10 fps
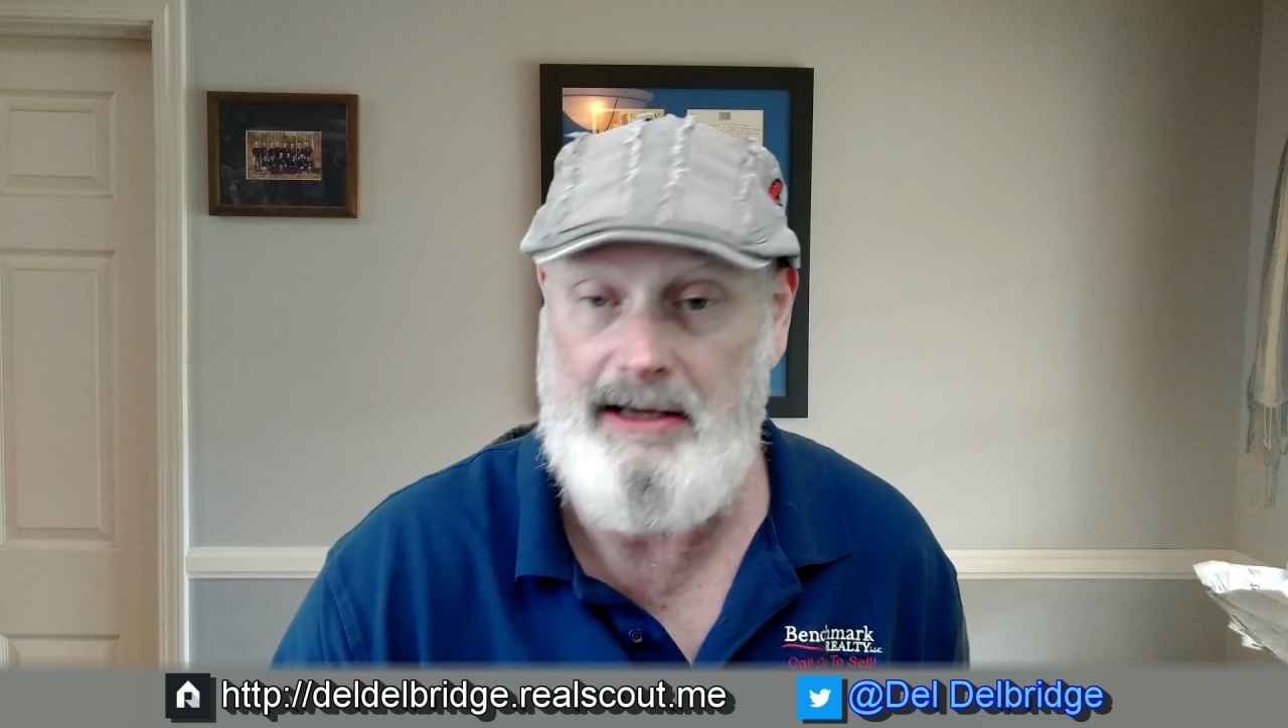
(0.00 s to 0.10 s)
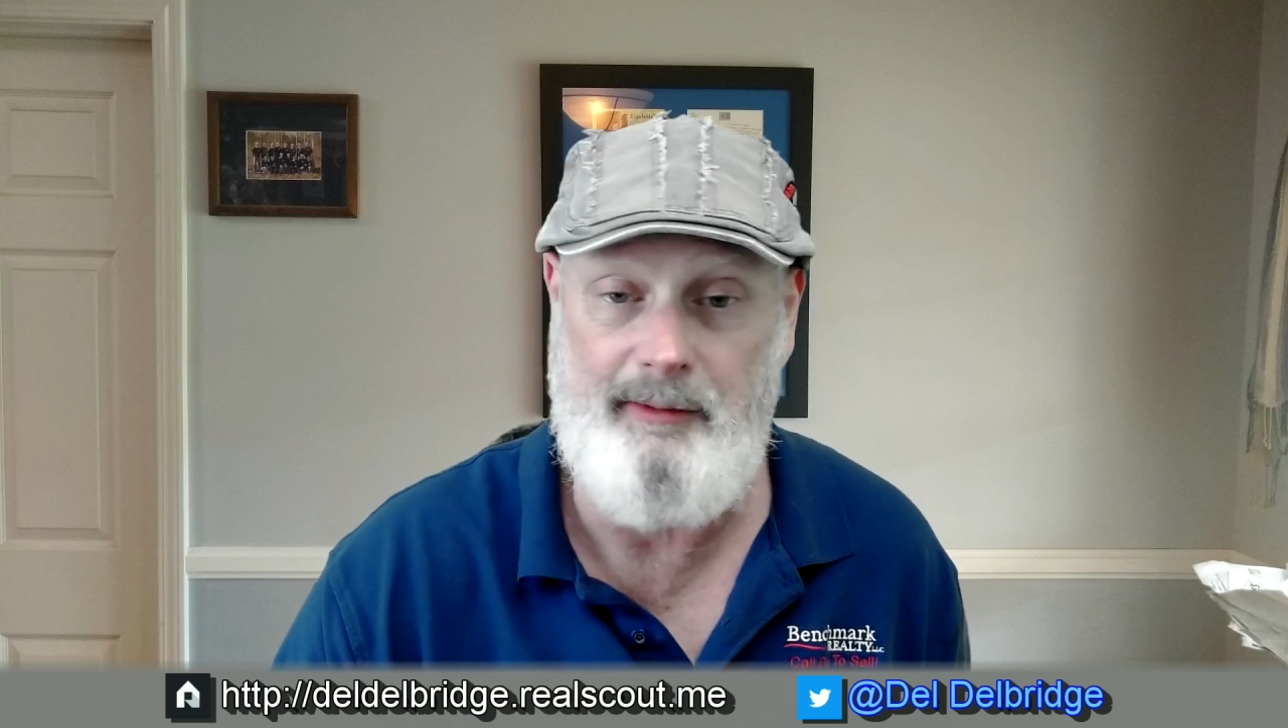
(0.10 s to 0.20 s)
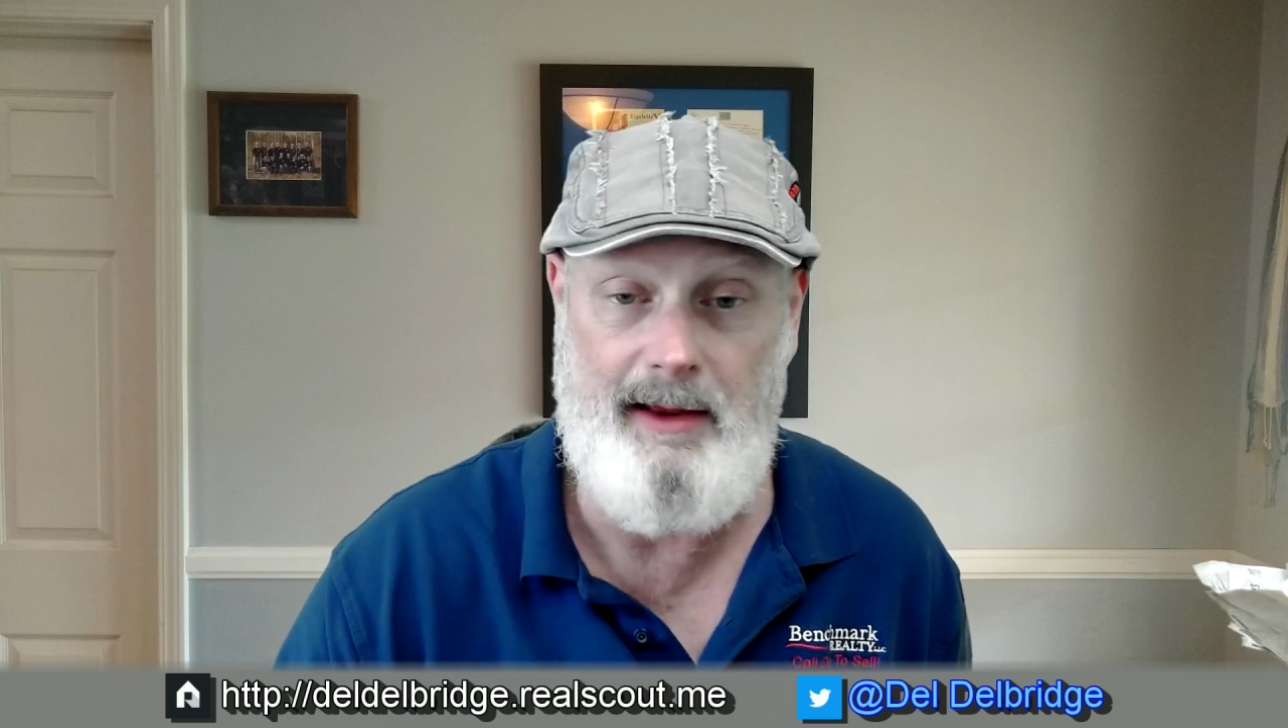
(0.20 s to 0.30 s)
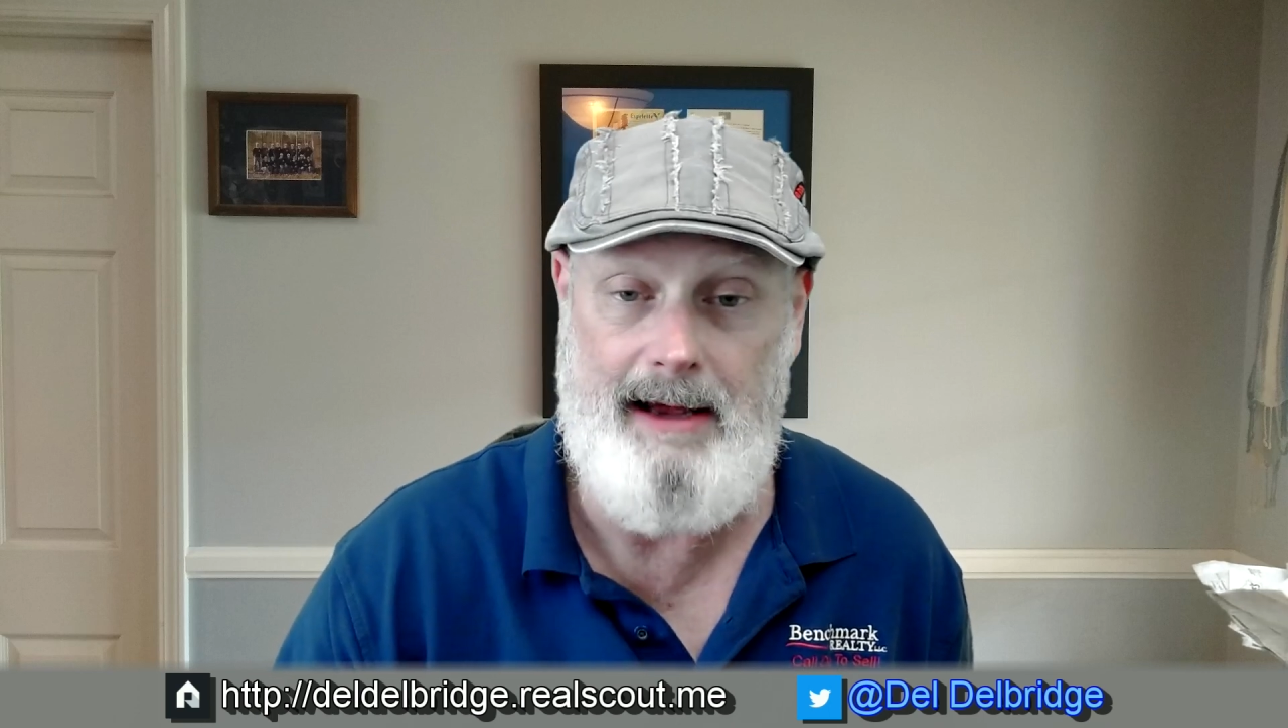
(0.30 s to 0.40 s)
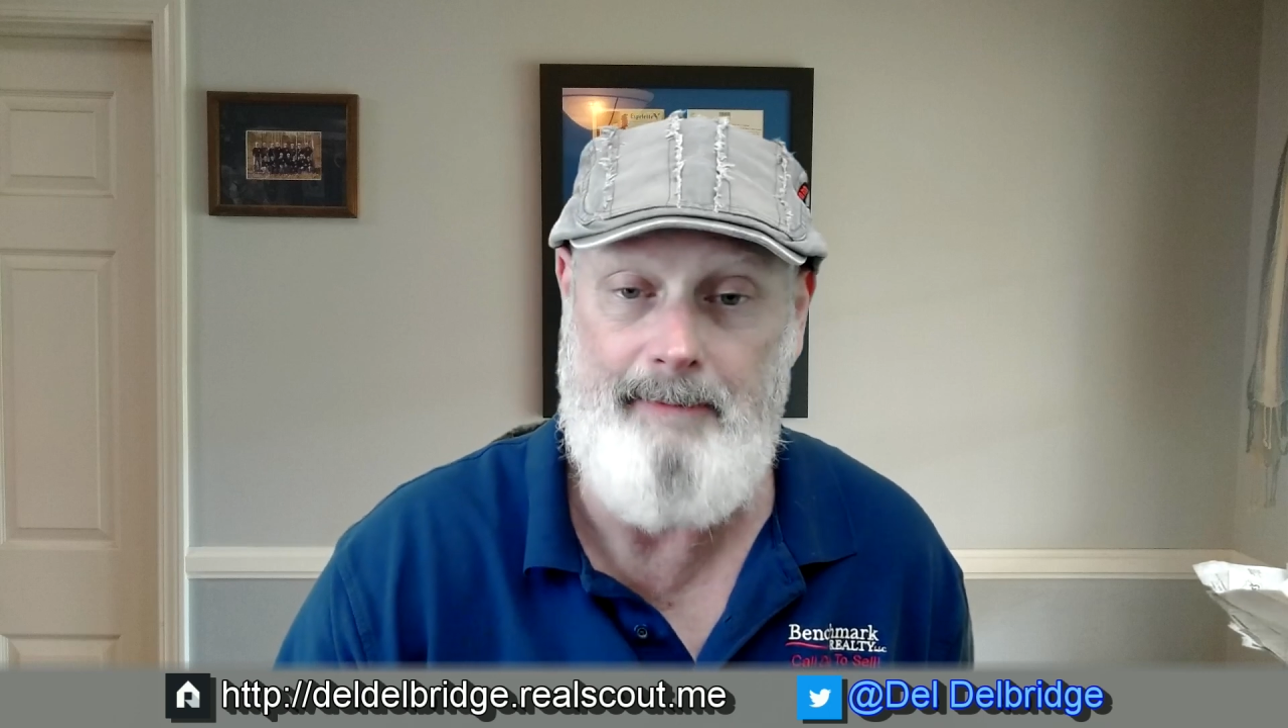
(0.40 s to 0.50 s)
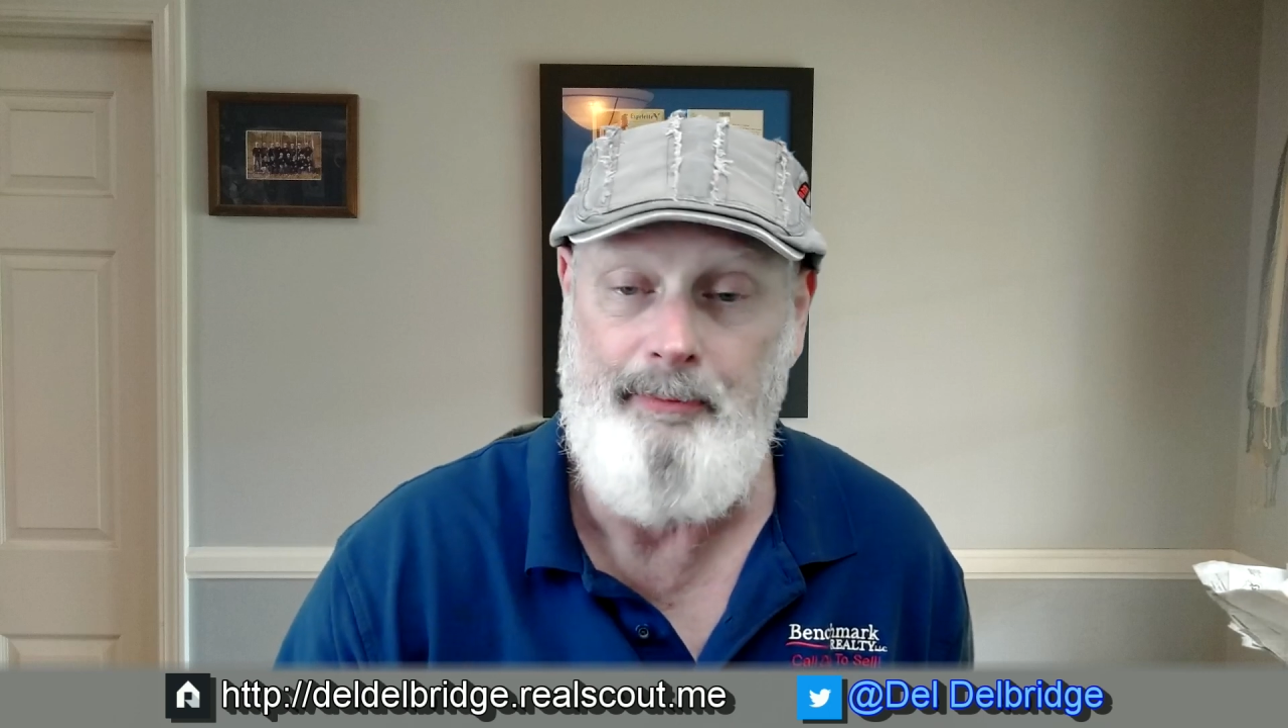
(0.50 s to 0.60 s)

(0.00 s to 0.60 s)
for that.